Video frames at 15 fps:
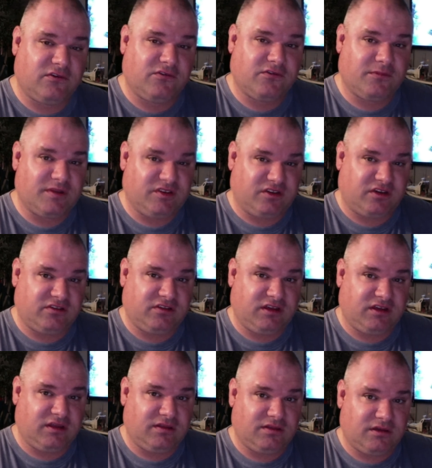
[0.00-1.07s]
from
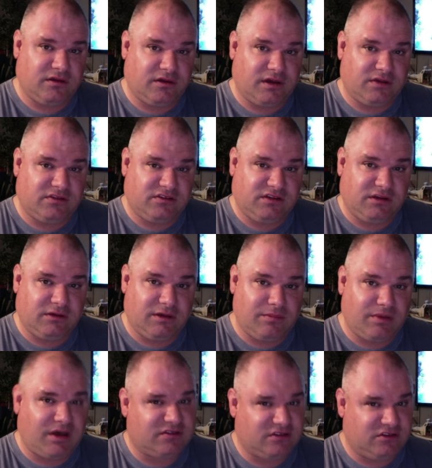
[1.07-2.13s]
adjusting their steering
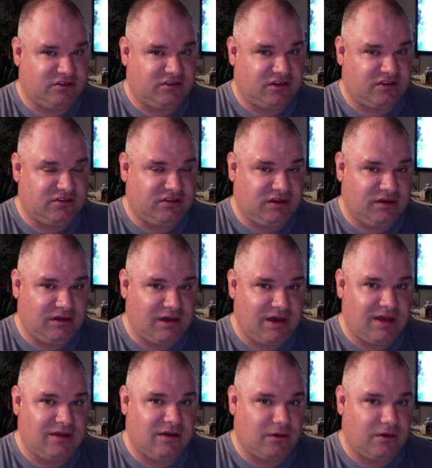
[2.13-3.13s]
box adjusting nut,